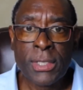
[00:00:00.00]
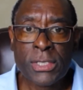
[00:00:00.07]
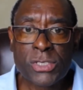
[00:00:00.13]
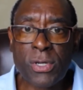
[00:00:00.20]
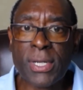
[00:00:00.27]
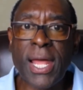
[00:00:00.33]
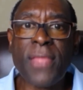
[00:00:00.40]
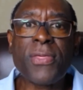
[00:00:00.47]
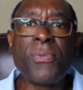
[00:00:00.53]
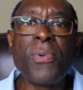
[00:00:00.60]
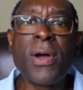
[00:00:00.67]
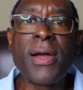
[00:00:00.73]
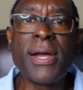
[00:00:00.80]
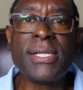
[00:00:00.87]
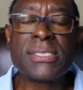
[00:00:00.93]
So in other
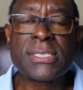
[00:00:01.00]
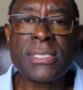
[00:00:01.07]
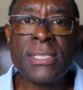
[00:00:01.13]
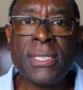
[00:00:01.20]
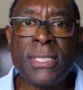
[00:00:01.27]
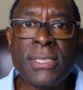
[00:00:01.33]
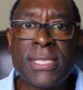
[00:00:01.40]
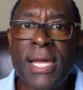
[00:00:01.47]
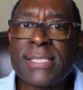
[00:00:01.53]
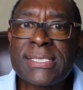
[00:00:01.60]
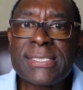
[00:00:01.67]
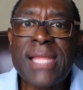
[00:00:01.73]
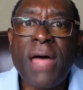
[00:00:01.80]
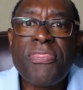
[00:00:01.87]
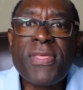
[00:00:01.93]
words, there's
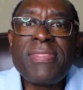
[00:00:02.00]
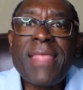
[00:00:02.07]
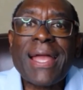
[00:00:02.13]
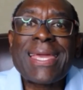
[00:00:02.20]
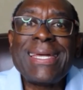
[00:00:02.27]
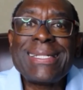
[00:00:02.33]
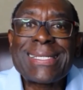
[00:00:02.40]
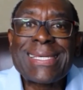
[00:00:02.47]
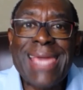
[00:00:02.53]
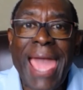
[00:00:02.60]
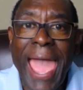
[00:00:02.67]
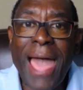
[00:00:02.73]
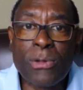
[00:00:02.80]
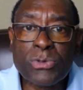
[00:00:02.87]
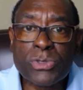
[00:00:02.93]
nothing that can
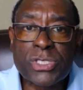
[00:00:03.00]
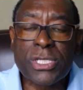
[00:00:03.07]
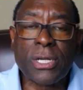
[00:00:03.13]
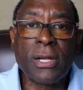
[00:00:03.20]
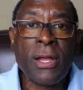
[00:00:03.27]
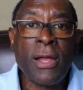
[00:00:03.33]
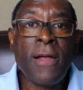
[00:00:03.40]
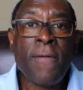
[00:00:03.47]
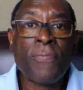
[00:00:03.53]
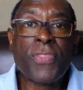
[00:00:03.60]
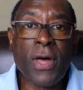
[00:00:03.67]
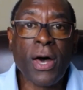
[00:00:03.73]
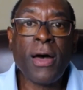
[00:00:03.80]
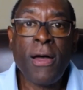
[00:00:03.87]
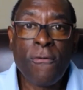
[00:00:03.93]
counter
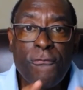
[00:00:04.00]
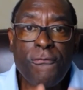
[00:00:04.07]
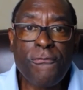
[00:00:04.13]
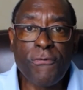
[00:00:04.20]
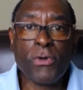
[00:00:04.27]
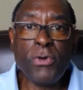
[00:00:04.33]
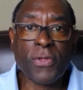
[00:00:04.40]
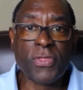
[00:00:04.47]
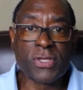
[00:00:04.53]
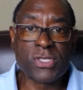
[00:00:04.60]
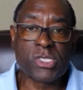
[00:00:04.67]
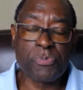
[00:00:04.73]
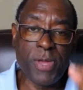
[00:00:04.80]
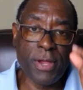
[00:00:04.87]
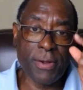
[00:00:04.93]
the fruit of the
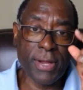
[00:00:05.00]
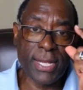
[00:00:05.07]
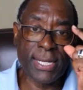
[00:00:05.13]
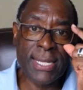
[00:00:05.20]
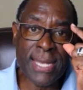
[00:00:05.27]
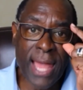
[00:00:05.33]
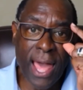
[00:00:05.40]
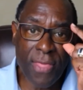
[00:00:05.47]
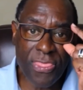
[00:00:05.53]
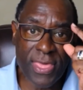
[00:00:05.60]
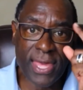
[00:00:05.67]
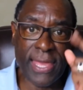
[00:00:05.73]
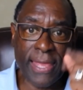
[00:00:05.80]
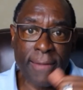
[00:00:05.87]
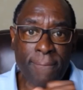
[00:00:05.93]
Spirit.
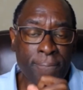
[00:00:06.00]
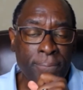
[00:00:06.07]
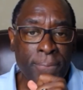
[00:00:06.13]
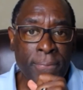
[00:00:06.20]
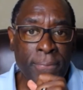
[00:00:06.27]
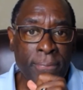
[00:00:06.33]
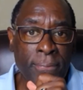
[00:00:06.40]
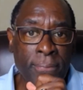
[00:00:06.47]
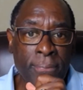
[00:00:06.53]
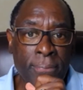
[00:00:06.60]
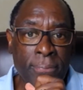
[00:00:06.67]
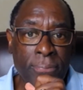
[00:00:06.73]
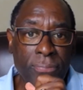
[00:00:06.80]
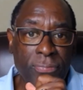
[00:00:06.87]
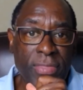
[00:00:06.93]
Nothing
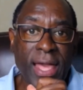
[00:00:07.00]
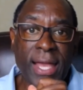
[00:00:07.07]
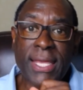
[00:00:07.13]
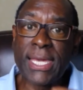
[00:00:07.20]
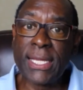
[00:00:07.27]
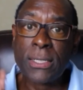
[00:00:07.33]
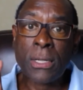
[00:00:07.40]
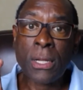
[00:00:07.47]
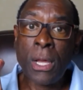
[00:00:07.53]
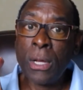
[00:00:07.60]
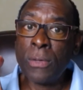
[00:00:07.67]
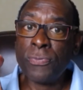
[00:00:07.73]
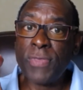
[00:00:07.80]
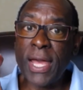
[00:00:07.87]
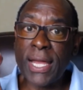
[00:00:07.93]
that can
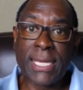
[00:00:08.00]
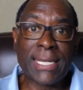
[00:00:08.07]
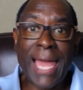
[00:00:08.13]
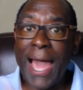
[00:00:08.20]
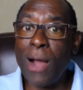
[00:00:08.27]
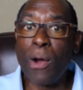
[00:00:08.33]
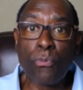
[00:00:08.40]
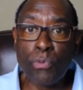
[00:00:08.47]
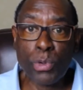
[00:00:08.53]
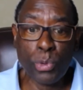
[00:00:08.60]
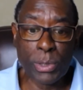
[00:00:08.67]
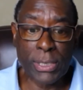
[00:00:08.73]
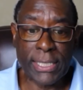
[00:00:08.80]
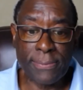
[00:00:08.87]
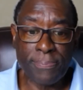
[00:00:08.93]

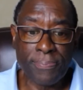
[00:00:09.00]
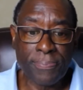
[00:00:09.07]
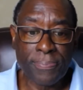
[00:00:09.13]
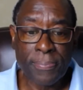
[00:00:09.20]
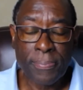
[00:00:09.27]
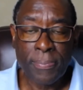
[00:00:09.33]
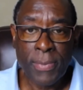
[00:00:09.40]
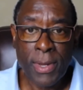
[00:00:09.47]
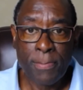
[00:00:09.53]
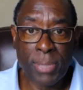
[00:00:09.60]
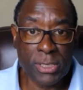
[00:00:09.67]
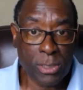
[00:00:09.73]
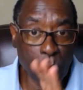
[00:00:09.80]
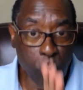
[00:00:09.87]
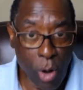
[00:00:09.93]
outrule it.
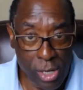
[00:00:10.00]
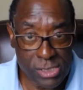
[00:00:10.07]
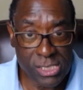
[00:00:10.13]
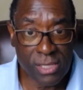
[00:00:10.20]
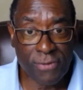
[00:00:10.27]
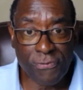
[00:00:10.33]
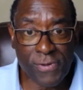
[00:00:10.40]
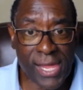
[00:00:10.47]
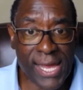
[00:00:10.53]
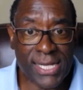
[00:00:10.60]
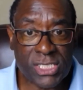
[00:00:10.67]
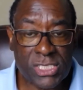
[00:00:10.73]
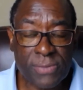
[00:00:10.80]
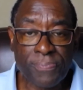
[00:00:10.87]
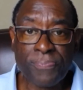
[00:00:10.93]
But the works of the
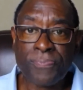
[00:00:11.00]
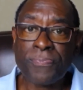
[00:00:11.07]
flesh,